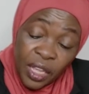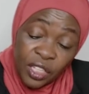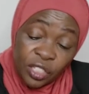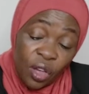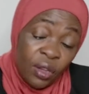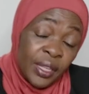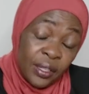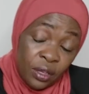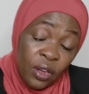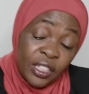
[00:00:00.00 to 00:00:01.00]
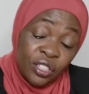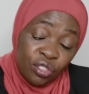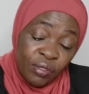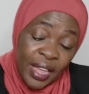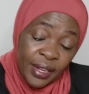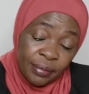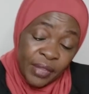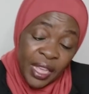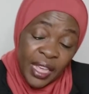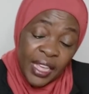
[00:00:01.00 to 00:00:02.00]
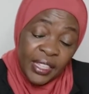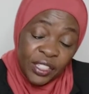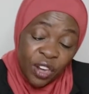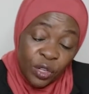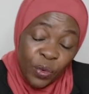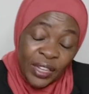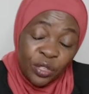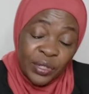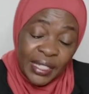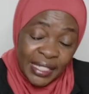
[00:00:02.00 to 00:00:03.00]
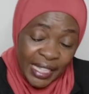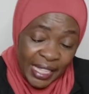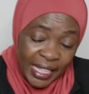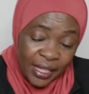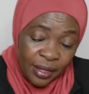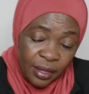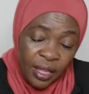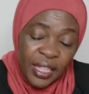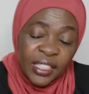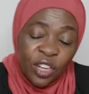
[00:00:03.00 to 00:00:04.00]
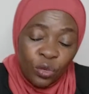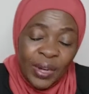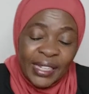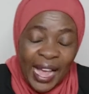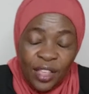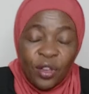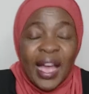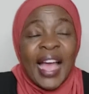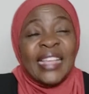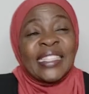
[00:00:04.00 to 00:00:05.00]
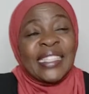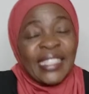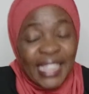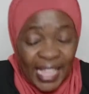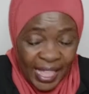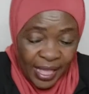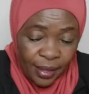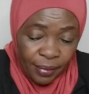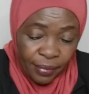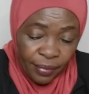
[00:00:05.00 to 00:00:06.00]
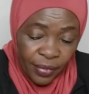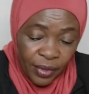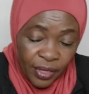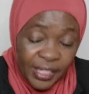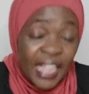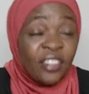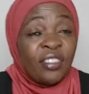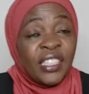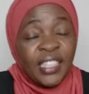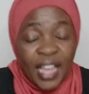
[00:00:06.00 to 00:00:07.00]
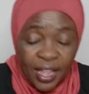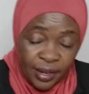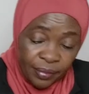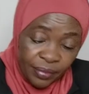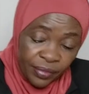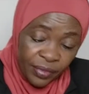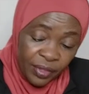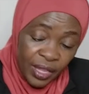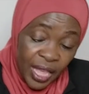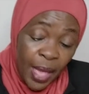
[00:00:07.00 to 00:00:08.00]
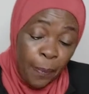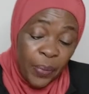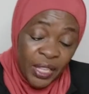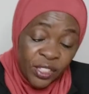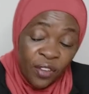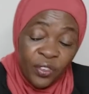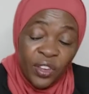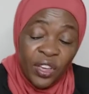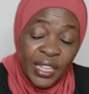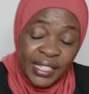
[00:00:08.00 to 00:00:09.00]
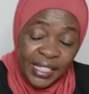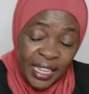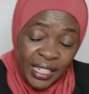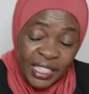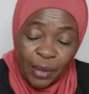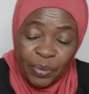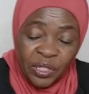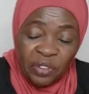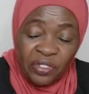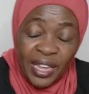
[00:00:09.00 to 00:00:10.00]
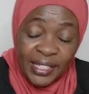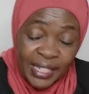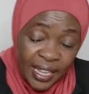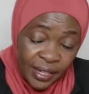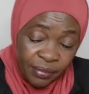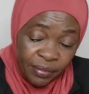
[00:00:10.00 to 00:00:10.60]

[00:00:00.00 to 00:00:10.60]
So he continues to write, it's not what you see, it's not what your eyes see, said Rich Dad. A piece of real estate is a piece of real estate.